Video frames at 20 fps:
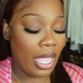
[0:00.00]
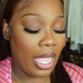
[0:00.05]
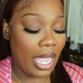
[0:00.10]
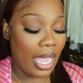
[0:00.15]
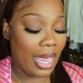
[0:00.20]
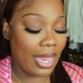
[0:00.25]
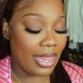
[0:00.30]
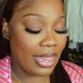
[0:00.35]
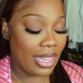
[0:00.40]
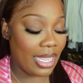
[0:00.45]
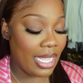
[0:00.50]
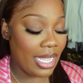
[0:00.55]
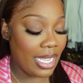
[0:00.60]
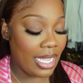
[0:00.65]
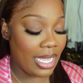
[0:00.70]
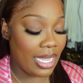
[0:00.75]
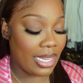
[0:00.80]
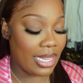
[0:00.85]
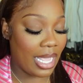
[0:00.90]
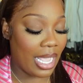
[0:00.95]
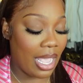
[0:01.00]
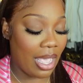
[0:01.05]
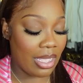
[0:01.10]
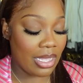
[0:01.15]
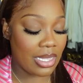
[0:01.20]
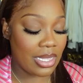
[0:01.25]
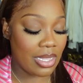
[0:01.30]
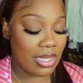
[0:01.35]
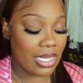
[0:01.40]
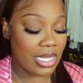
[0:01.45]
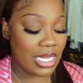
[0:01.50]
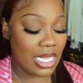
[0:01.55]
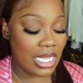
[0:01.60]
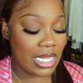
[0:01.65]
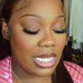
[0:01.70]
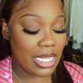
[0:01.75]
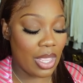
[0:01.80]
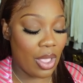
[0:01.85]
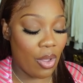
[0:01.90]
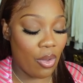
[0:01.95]
and then they also
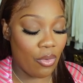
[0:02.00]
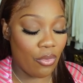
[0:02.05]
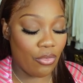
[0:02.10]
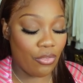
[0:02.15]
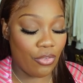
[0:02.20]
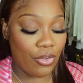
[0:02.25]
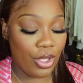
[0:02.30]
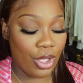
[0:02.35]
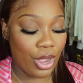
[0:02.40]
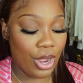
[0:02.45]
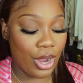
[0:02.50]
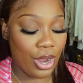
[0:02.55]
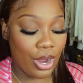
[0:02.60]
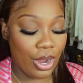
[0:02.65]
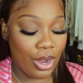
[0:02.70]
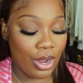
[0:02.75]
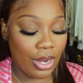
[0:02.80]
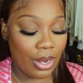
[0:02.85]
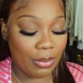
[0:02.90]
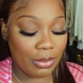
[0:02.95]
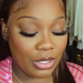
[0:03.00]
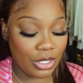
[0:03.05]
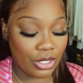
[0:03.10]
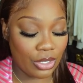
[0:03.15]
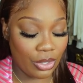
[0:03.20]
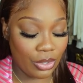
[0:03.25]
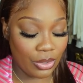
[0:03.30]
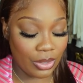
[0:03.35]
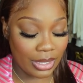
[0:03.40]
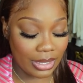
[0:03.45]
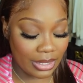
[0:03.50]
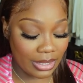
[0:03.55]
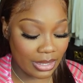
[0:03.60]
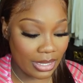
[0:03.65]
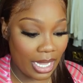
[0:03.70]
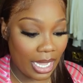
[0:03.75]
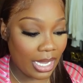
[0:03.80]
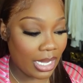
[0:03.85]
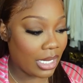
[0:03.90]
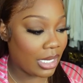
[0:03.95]
sent over let me show you this
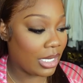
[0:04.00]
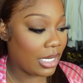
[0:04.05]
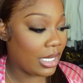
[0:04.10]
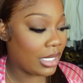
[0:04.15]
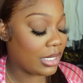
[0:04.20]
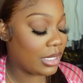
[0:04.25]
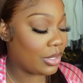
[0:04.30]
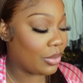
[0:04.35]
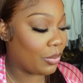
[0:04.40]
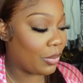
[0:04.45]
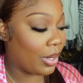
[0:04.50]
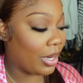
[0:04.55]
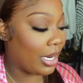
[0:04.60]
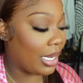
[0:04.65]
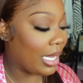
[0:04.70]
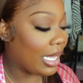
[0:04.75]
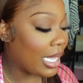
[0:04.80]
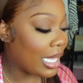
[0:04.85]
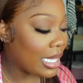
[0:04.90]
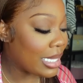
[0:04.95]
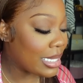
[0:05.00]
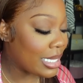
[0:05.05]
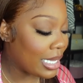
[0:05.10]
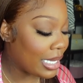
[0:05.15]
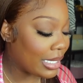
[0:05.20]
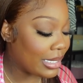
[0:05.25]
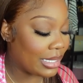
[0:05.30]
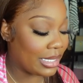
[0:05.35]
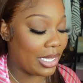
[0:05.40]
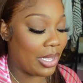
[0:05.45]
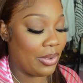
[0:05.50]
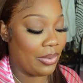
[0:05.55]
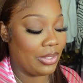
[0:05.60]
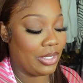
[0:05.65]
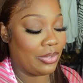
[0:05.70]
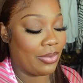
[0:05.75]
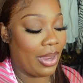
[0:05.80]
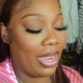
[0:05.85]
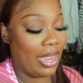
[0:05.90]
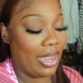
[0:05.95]
necklace where is it oh
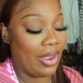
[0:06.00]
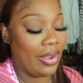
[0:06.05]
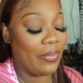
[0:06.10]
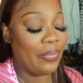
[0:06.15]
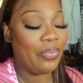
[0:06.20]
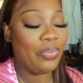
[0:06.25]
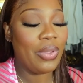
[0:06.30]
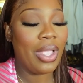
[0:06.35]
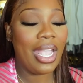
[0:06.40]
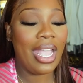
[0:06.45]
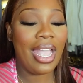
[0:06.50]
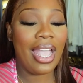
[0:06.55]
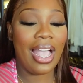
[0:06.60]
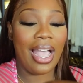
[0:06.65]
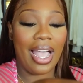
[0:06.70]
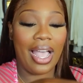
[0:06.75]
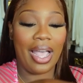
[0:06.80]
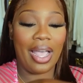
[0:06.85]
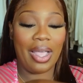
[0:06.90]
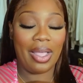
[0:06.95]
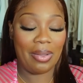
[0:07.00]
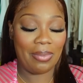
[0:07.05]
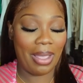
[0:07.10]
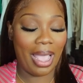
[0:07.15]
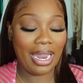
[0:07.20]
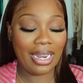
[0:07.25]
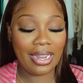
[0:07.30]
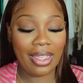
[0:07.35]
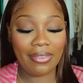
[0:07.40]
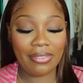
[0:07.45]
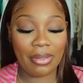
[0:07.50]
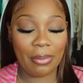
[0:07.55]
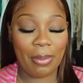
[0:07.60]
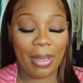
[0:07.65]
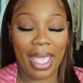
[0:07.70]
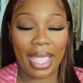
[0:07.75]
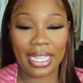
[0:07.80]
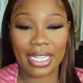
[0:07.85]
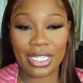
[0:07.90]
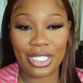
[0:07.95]
it's right here um, I love the
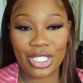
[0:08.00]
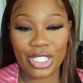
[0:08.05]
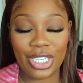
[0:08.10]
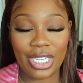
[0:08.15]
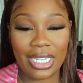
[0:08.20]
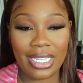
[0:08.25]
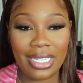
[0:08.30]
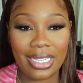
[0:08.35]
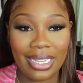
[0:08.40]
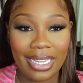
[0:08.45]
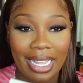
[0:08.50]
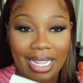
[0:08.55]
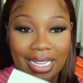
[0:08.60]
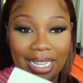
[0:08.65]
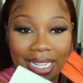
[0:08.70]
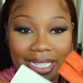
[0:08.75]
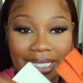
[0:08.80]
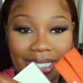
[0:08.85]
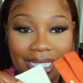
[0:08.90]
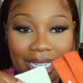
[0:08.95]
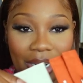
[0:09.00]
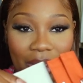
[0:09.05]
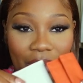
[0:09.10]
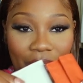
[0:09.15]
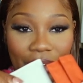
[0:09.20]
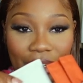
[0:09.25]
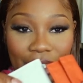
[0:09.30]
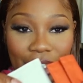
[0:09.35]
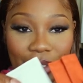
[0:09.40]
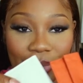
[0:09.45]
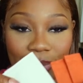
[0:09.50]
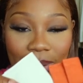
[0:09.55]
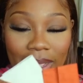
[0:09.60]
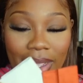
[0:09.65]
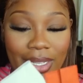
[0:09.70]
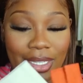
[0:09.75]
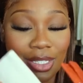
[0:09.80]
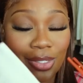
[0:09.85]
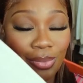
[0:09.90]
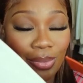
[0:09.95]
packaging that they sent over as
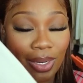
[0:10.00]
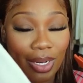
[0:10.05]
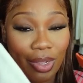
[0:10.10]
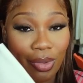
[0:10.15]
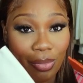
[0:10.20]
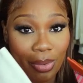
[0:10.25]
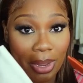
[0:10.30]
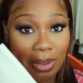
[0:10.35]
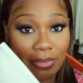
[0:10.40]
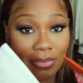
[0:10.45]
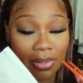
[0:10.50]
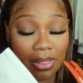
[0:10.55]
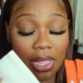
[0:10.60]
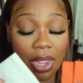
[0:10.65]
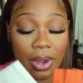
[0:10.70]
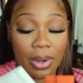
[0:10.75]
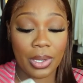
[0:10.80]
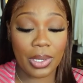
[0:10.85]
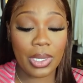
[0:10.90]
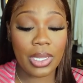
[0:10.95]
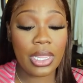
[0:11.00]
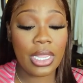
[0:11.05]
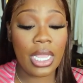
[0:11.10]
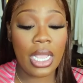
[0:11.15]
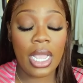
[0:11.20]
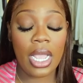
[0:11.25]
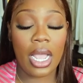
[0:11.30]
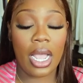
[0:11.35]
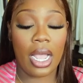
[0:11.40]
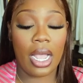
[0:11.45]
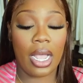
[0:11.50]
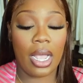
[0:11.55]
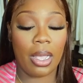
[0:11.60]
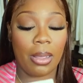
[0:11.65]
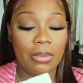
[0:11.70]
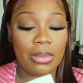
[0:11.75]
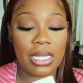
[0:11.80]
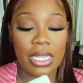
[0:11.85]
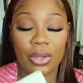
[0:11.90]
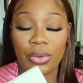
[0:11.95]
well. It's really great for the earth.
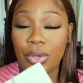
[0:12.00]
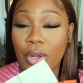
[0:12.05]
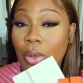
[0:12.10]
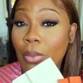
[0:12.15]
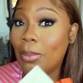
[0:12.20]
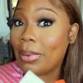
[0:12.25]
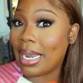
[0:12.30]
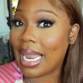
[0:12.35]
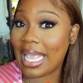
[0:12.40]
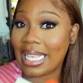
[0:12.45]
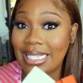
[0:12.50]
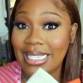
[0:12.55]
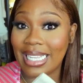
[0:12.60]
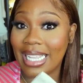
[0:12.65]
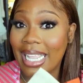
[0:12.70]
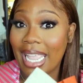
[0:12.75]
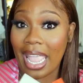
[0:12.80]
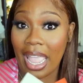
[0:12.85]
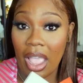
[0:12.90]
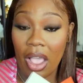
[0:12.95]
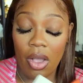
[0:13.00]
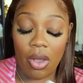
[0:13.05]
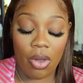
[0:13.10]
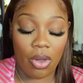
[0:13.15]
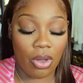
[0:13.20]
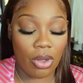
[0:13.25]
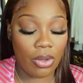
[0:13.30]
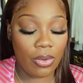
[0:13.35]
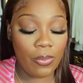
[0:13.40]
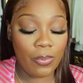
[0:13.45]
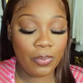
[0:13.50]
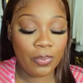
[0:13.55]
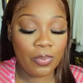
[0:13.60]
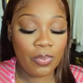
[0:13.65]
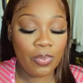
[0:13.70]
Um, so no plastic at all